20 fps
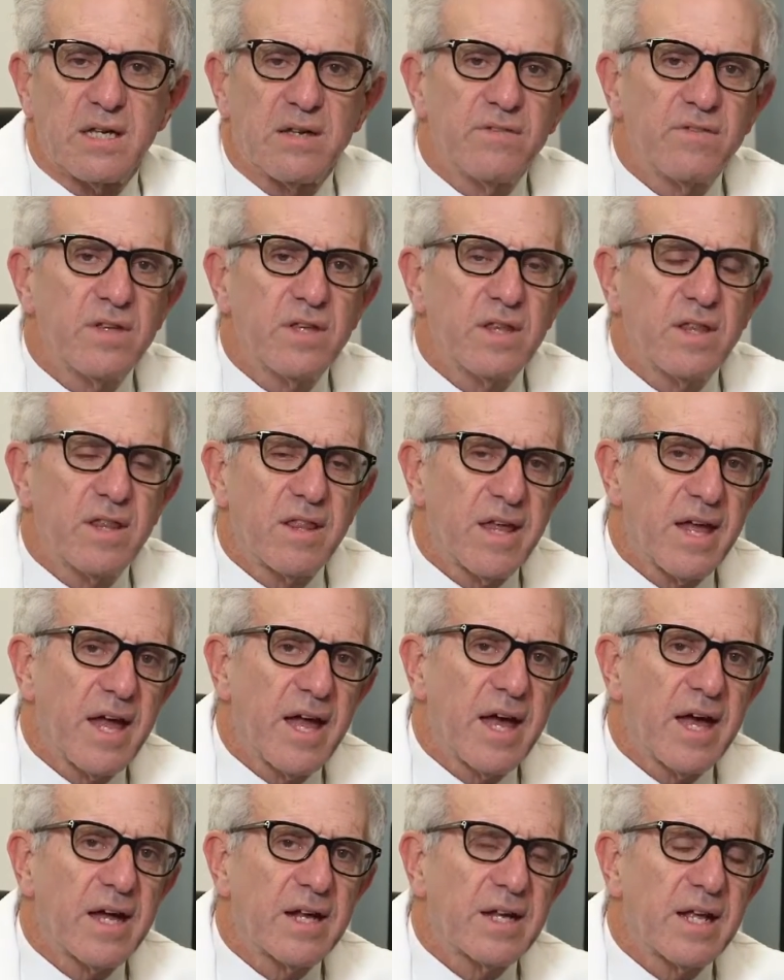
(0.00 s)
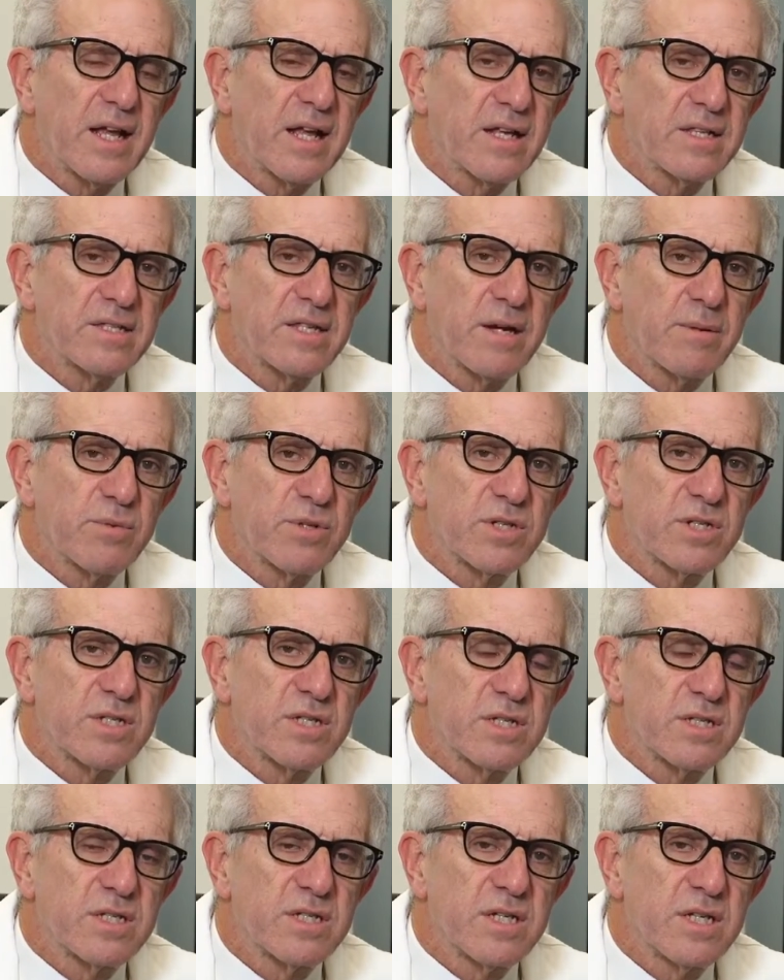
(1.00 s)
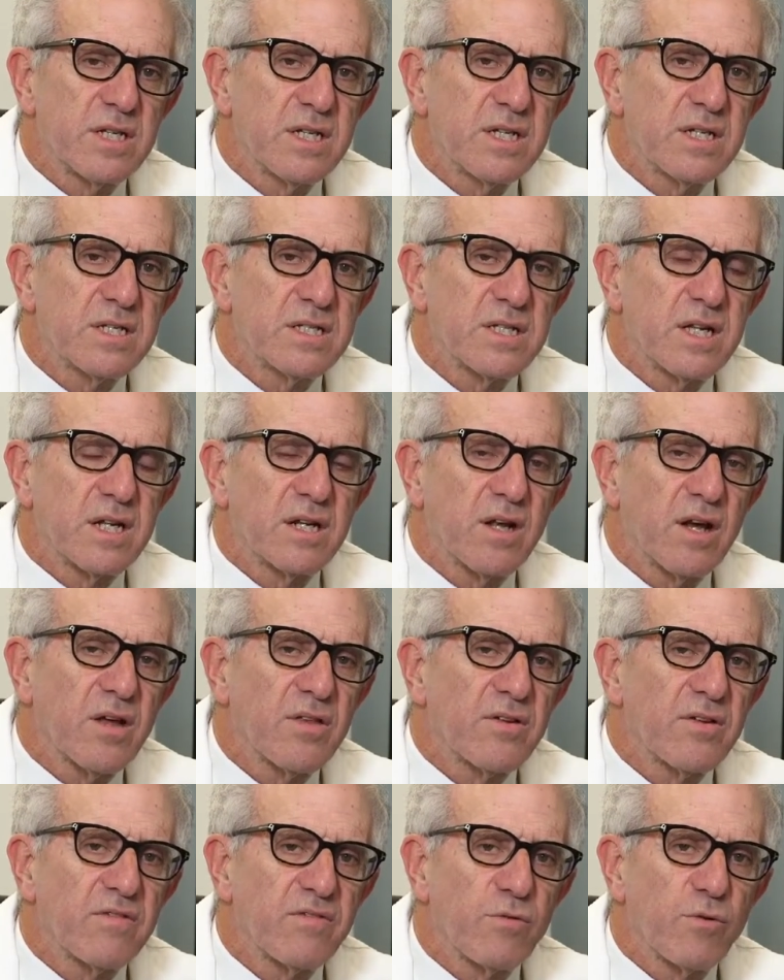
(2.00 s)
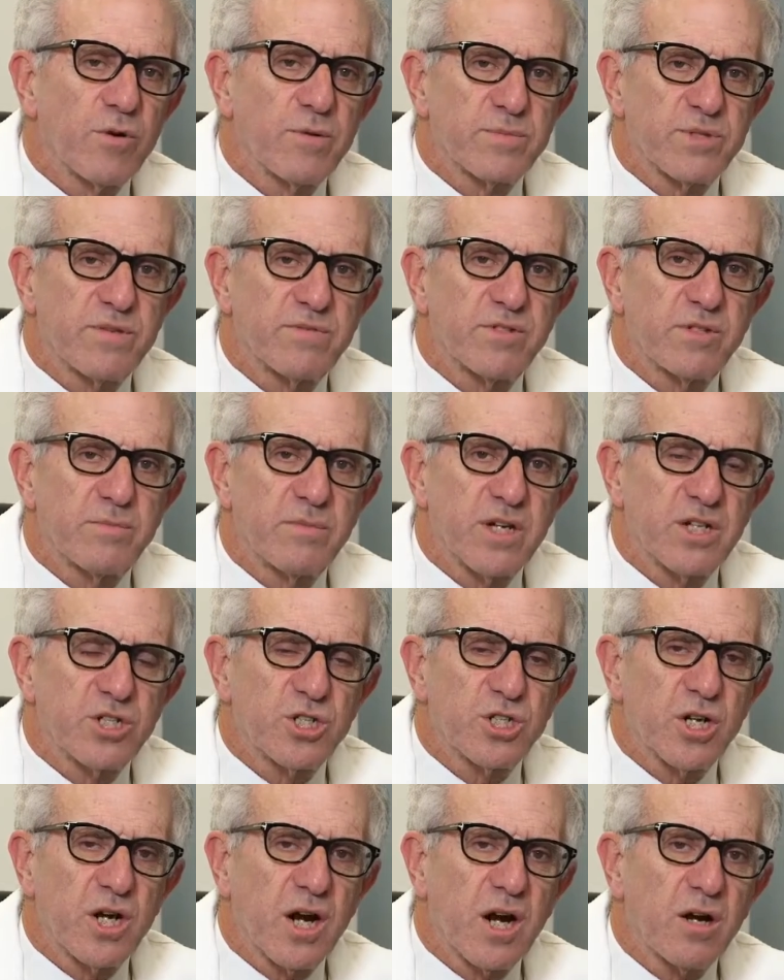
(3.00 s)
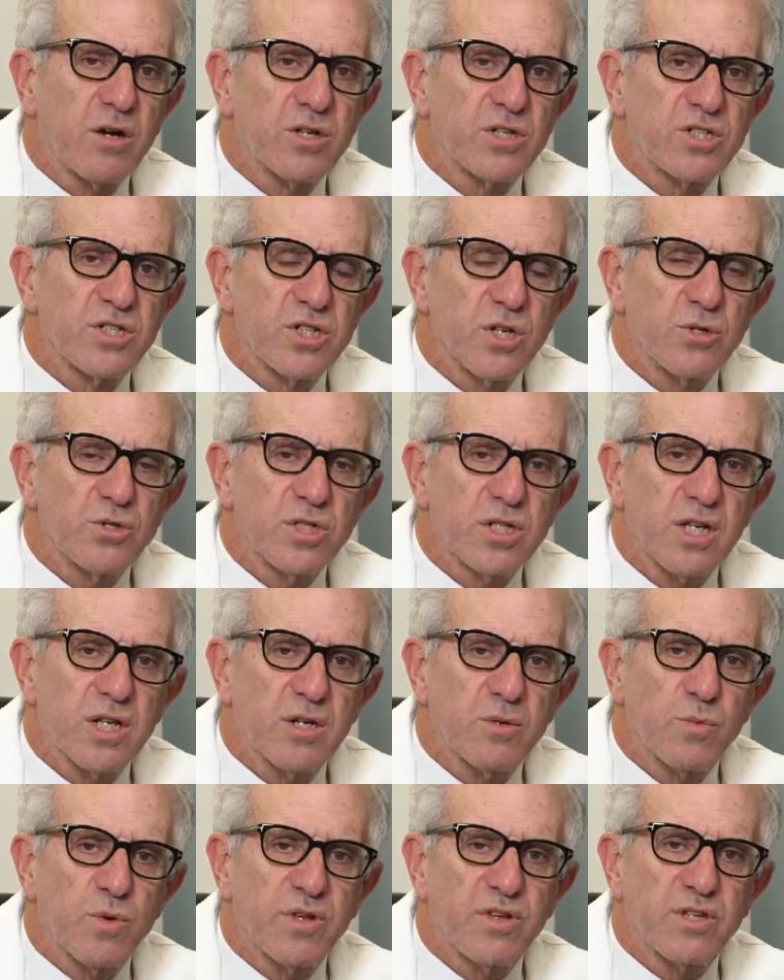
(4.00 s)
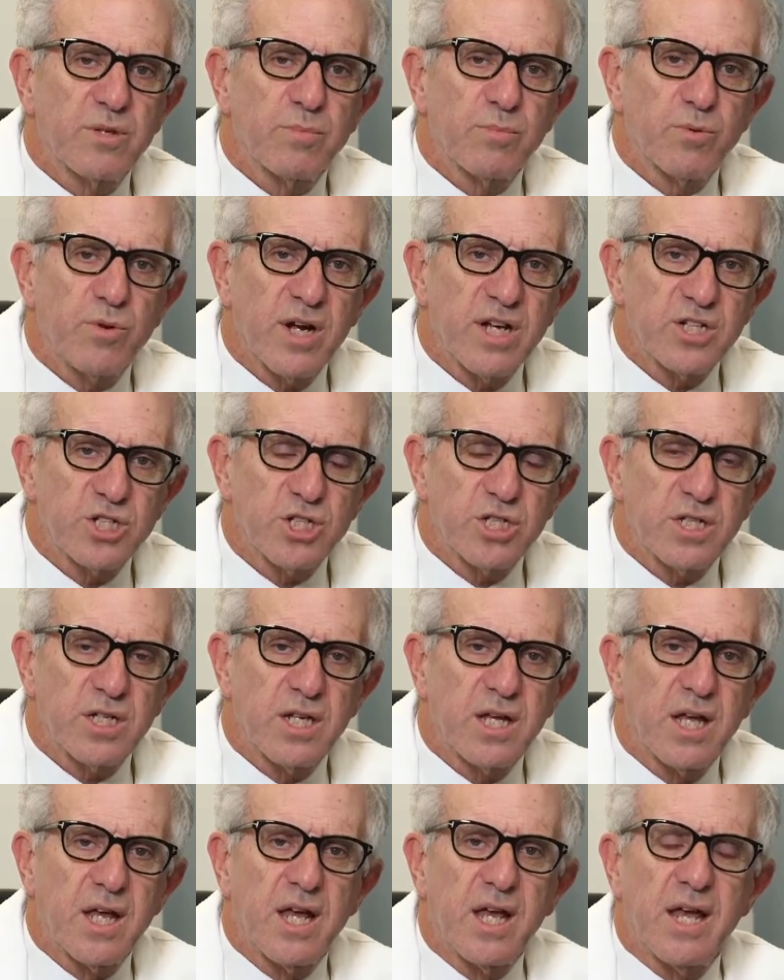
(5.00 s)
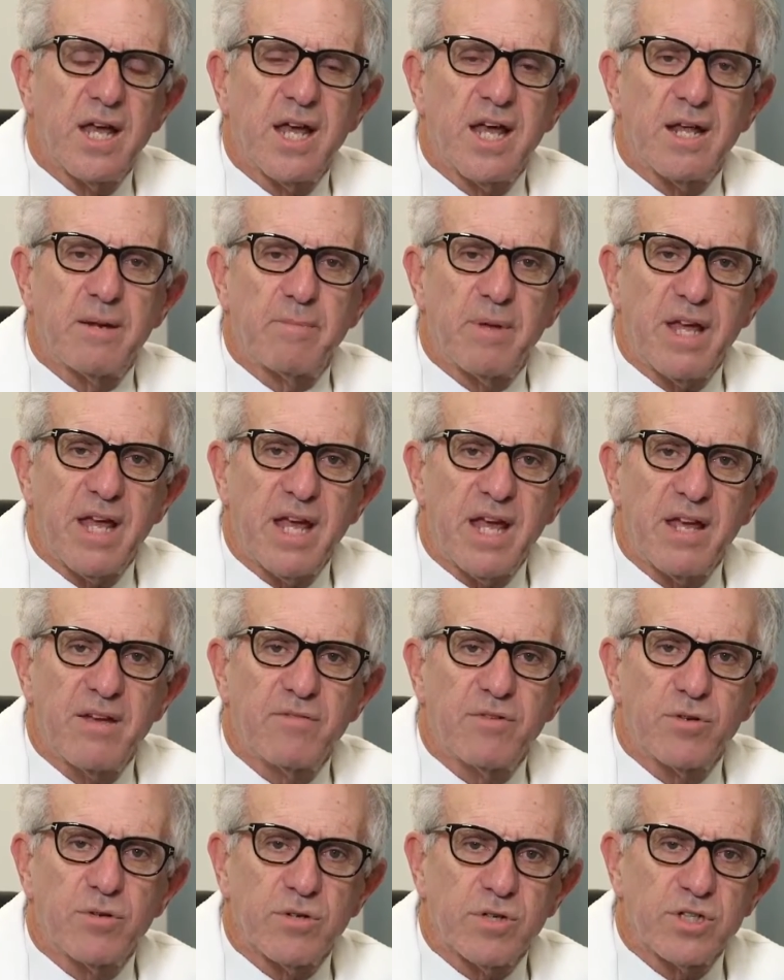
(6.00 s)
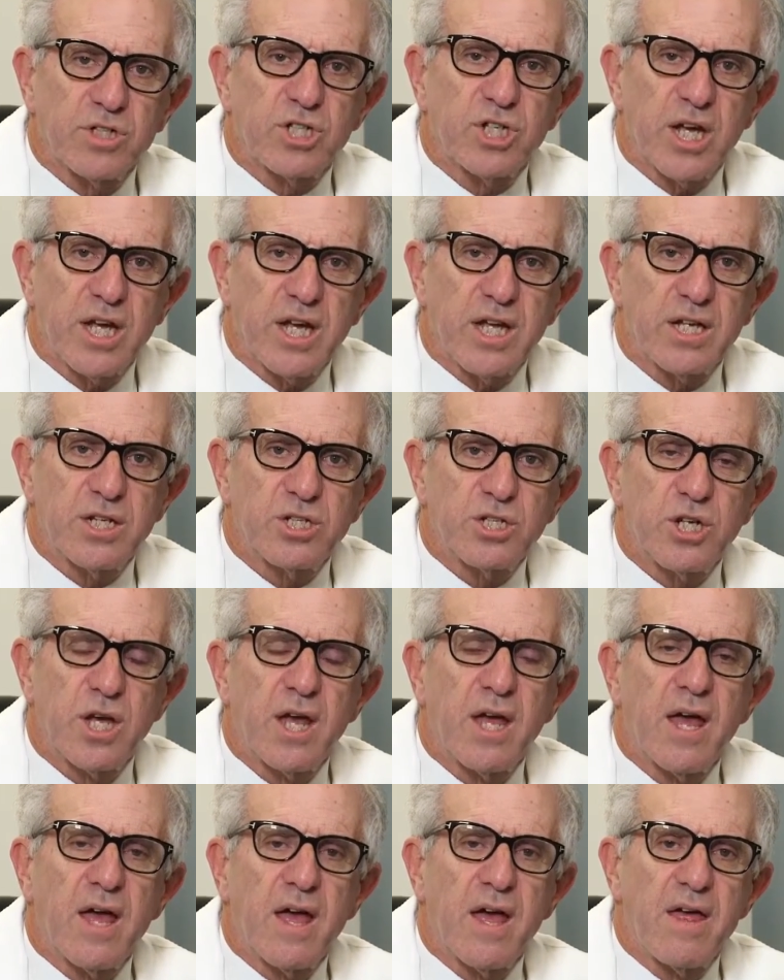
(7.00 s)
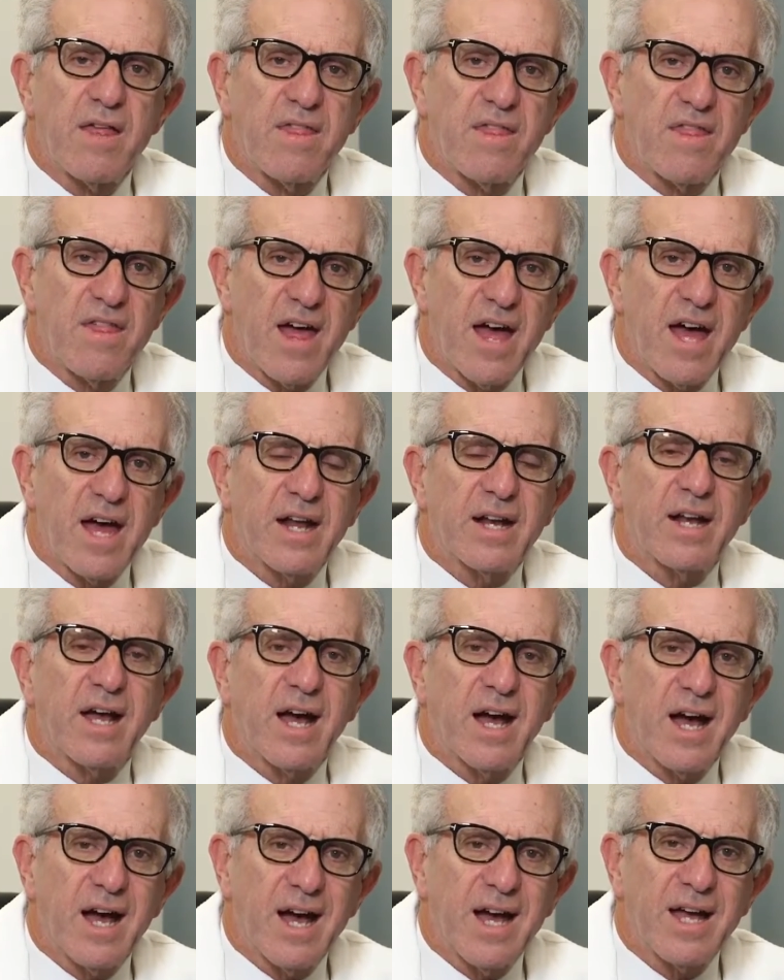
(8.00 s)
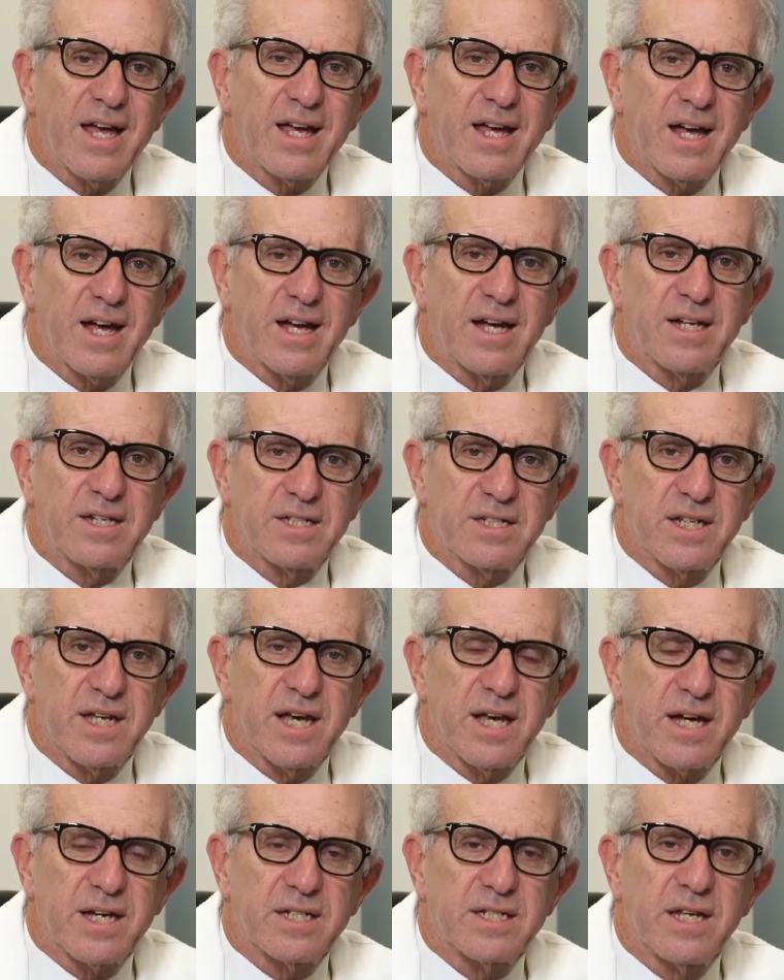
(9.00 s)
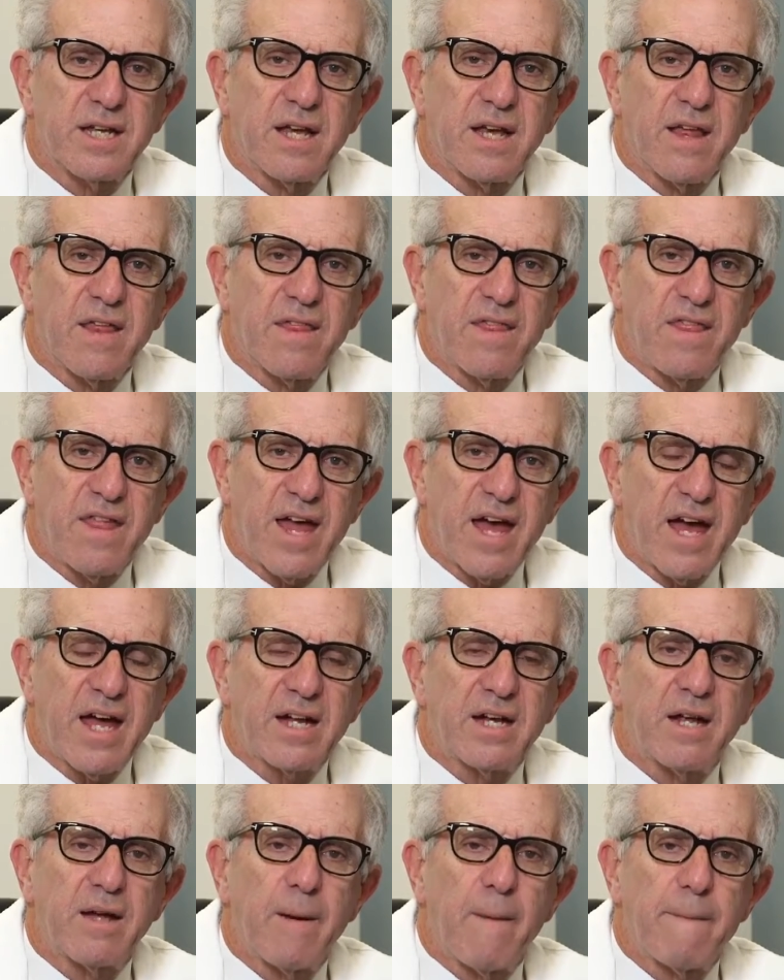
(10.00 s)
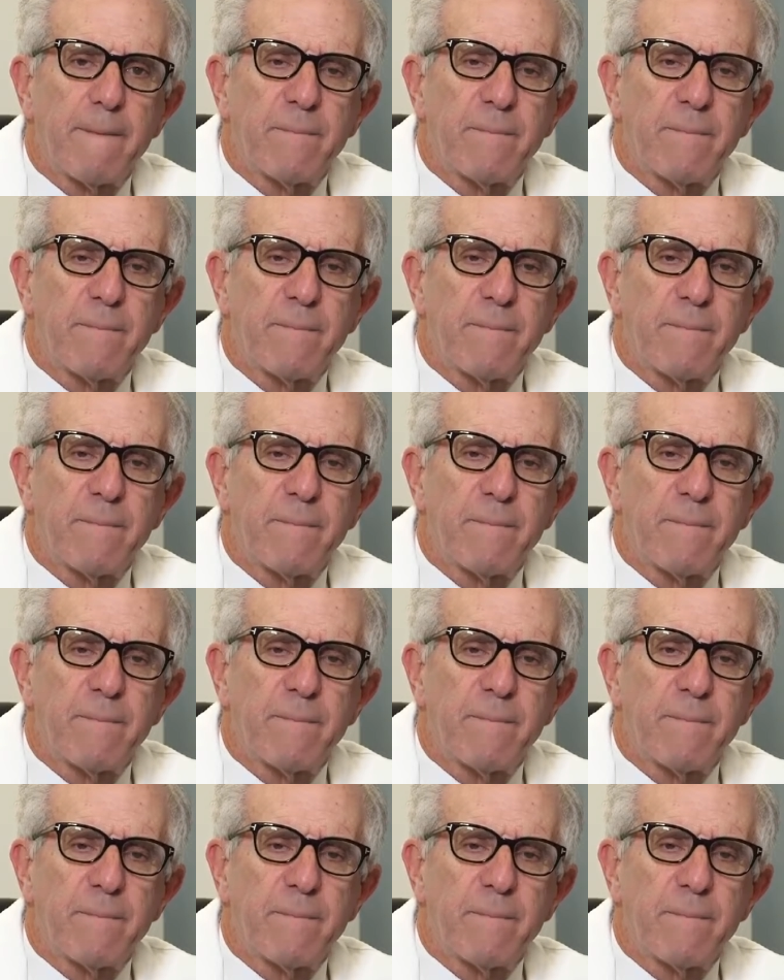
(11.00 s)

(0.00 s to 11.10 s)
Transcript: Given that Alzheimer's disease and other forms of dementia are associated with depression and behavioral change, that eye contact, that